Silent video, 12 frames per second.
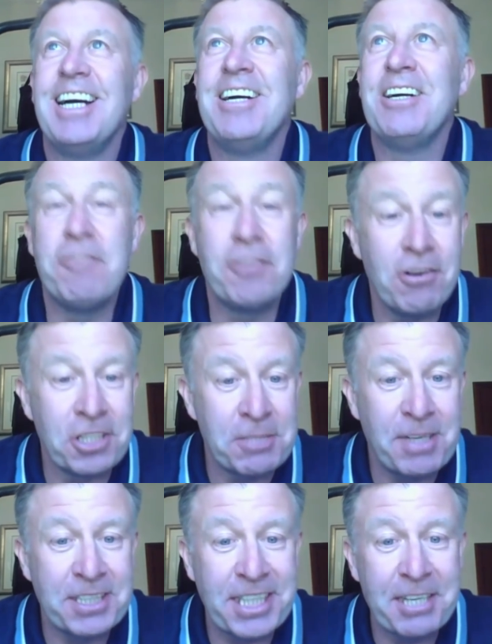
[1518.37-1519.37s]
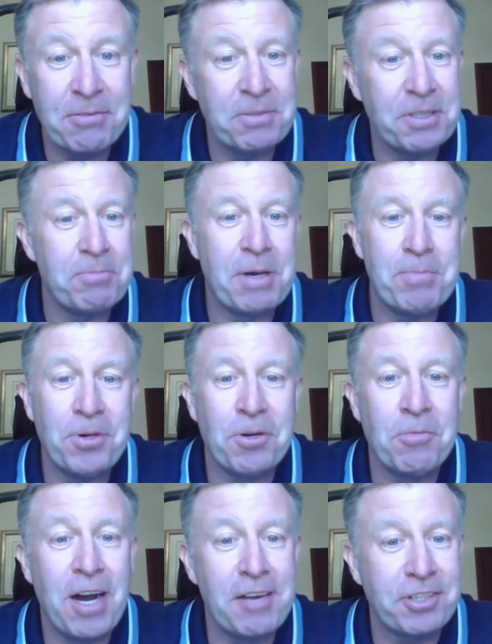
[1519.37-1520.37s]
Unfortunately, my
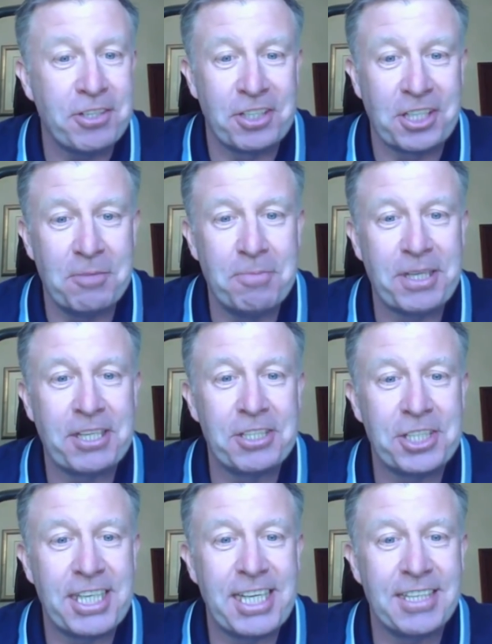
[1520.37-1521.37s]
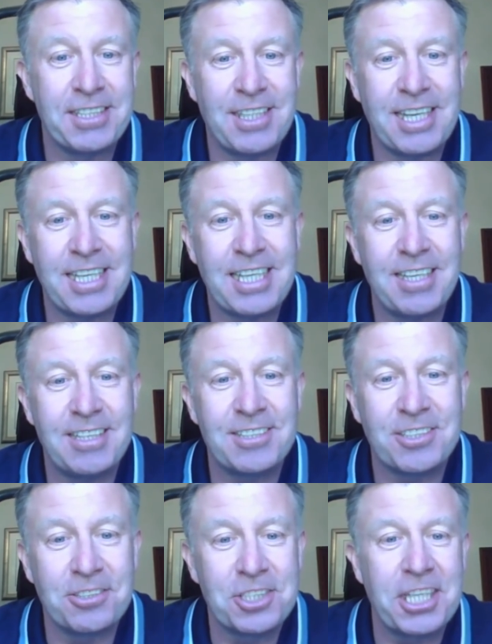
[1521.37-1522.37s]
poor wife couldn't come because she had
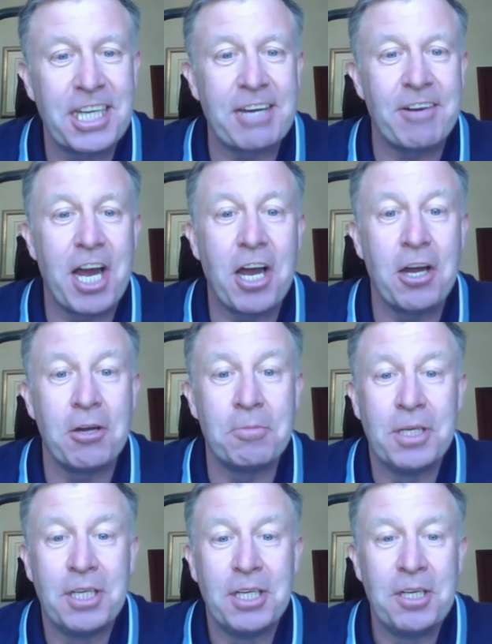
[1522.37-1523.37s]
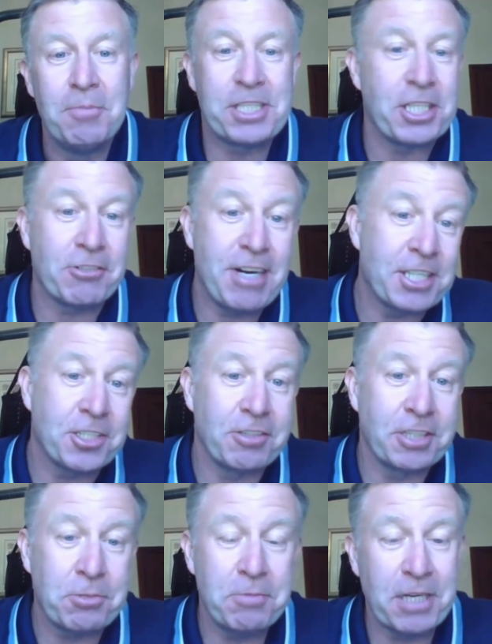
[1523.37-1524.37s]
our daughter Leah at home. But it's a great
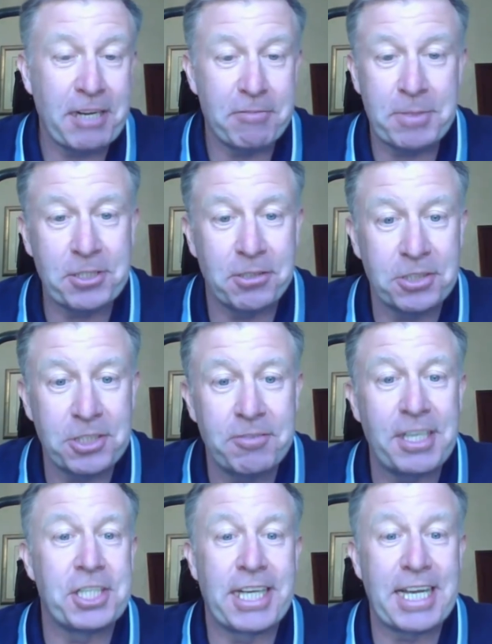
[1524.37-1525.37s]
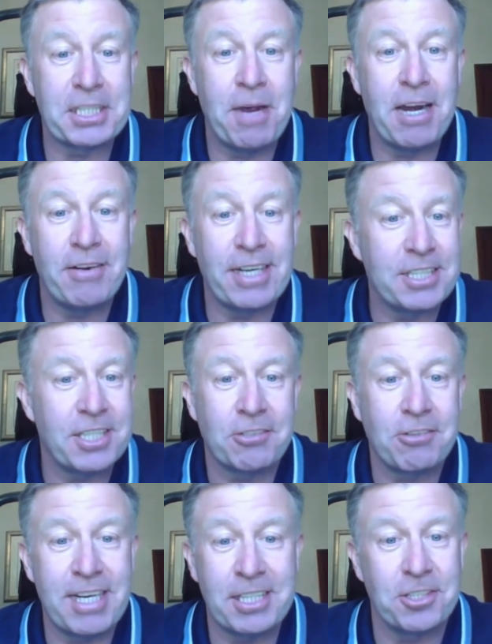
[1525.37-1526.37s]
story. So whenever my daughter eventually gets married, it's
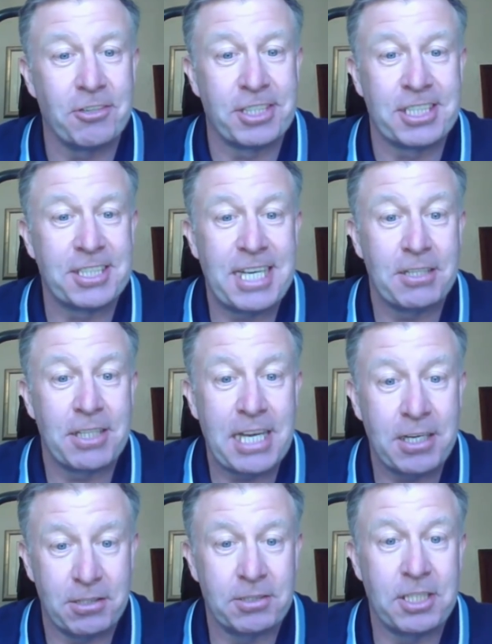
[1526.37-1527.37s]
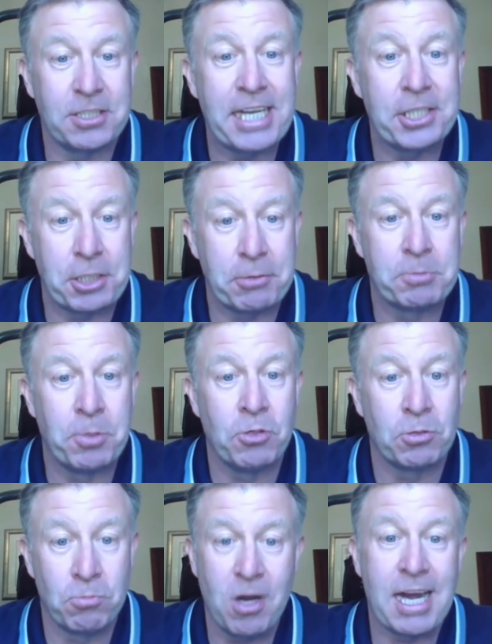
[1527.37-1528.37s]
a great story to tell, that the day she was
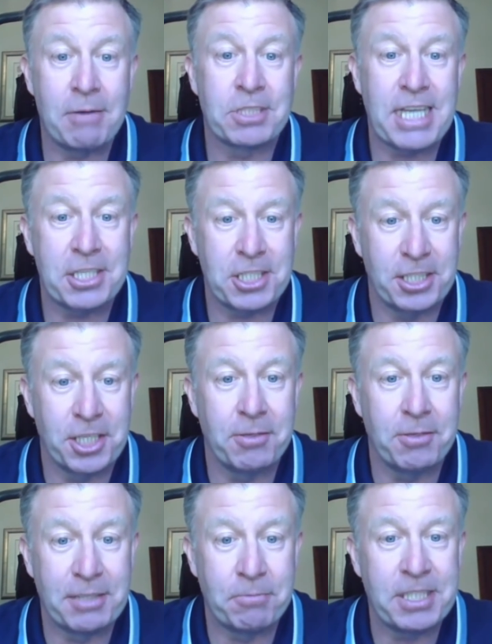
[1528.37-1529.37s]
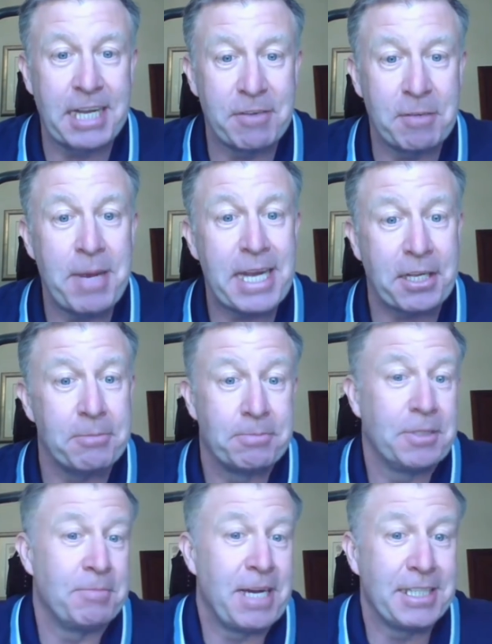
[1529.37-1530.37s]
born, what I was actually doing with David
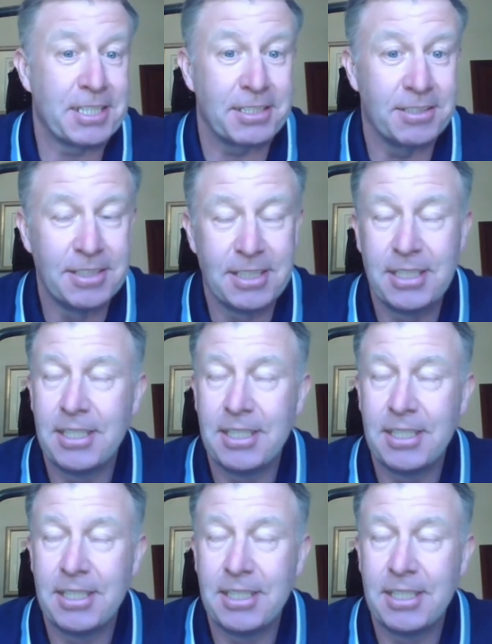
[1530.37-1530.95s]
Beckham. Amazing.